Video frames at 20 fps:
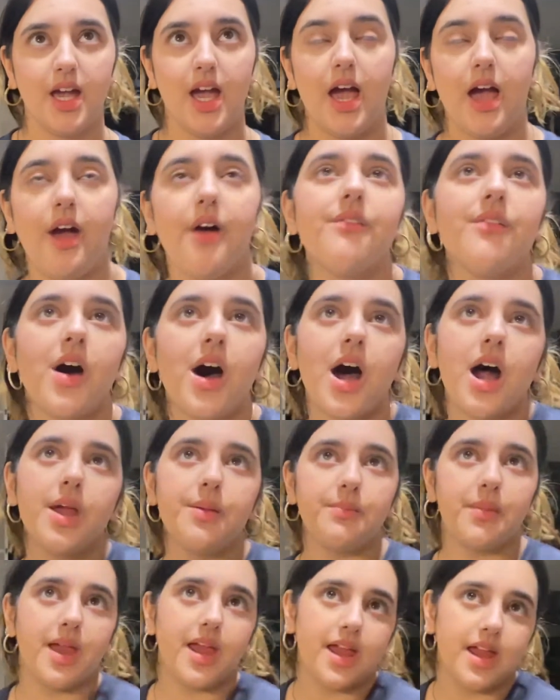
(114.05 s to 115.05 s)
Have
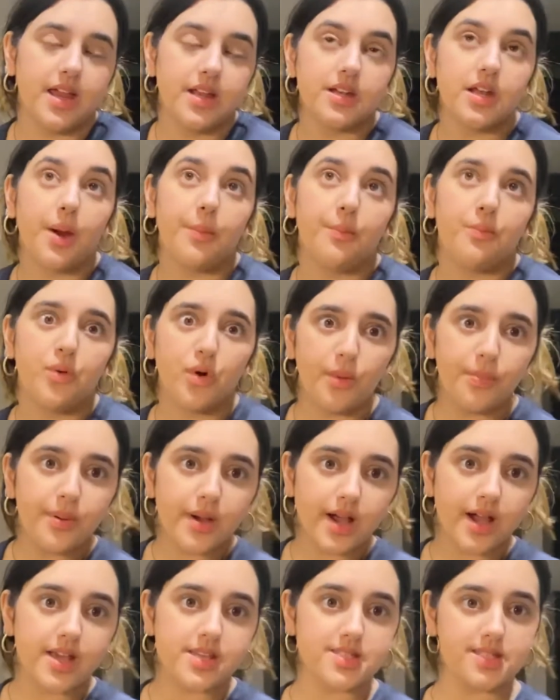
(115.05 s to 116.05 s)
I made a
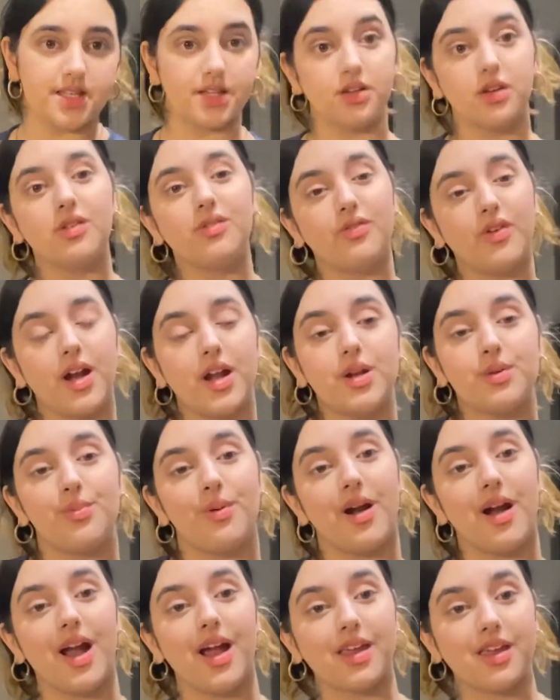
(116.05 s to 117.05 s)
proper single friend
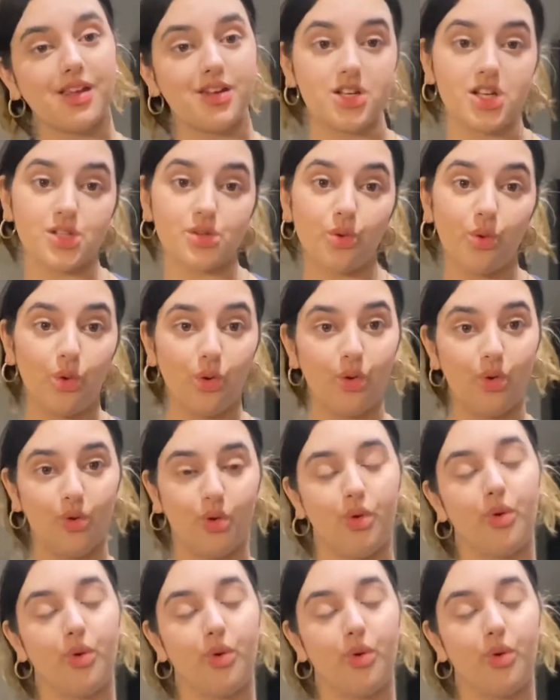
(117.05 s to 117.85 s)
where I can just call